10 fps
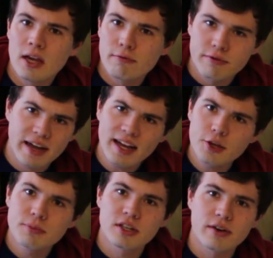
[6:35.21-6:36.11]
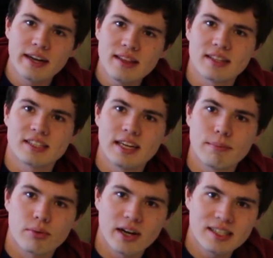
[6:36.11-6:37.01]
for vacuums that are in the
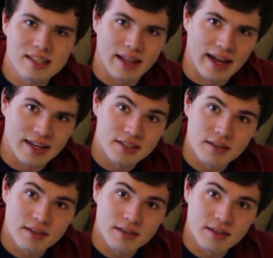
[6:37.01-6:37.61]
same price class